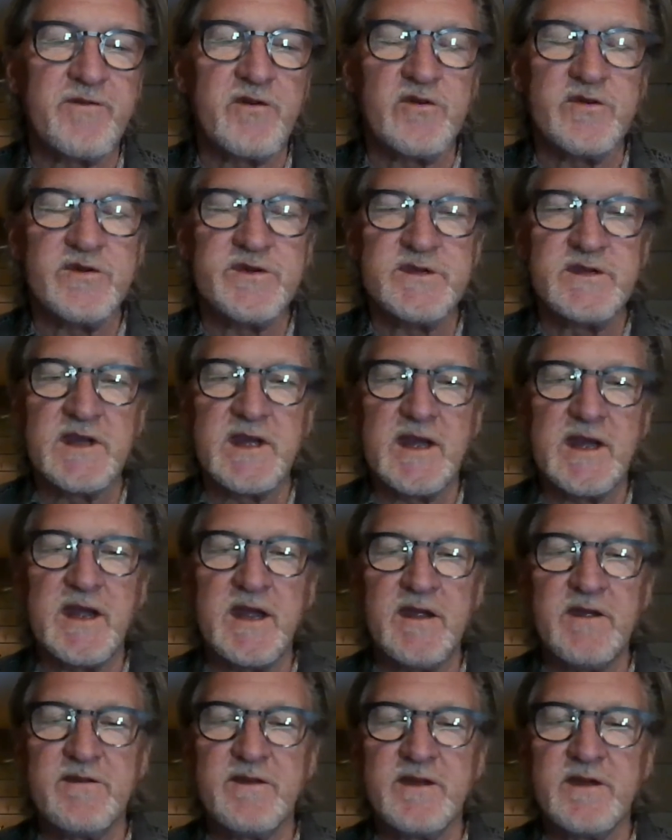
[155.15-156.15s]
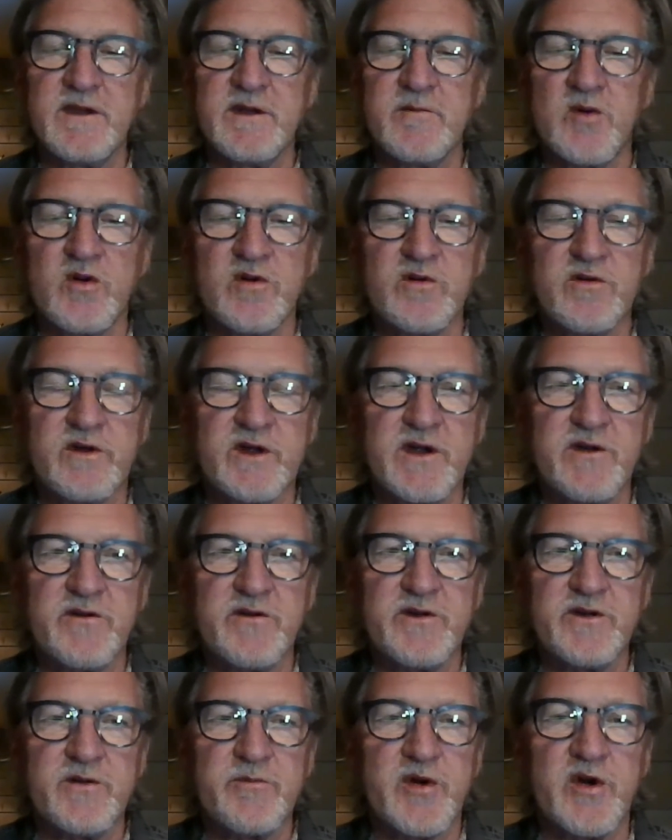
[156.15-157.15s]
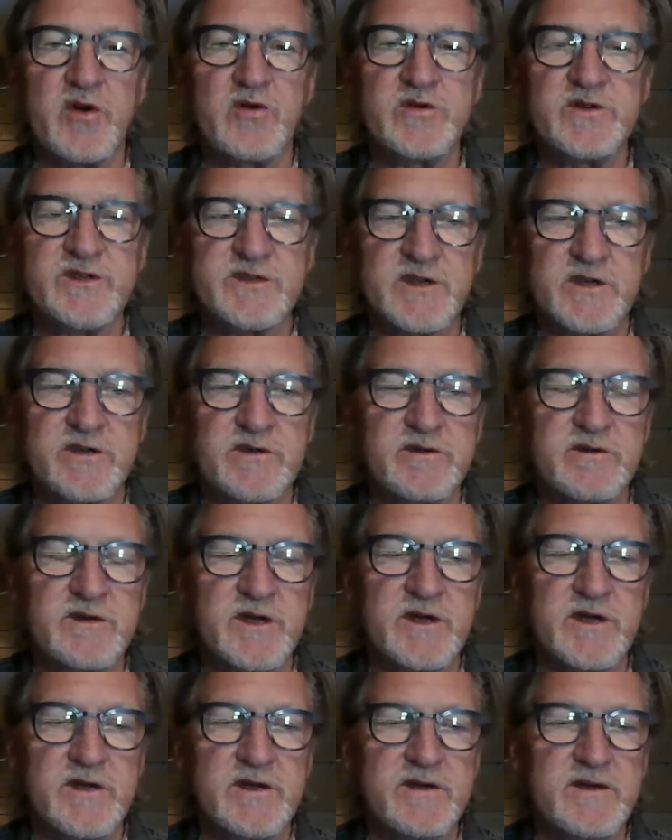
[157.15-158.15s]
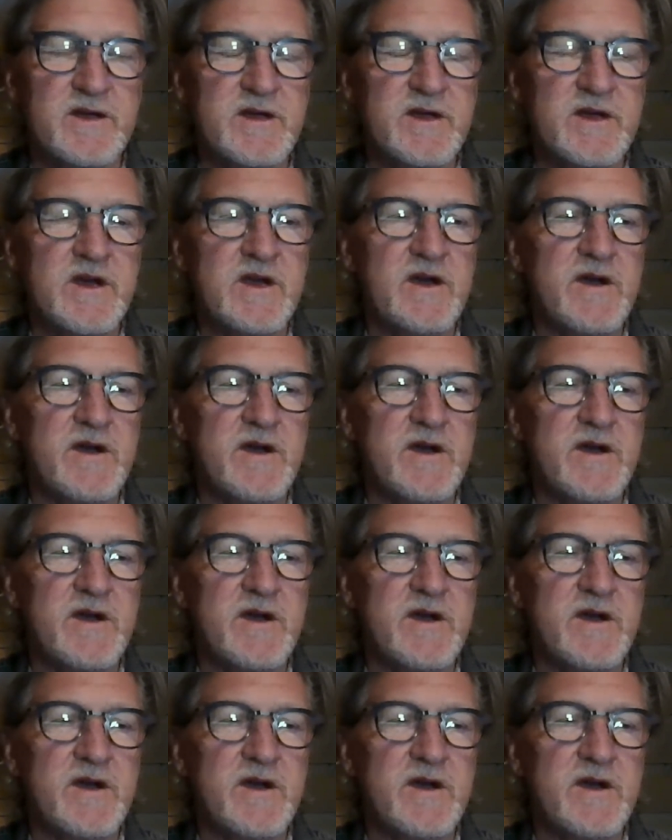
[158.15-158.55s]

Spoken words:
first day that a motor carrier posts a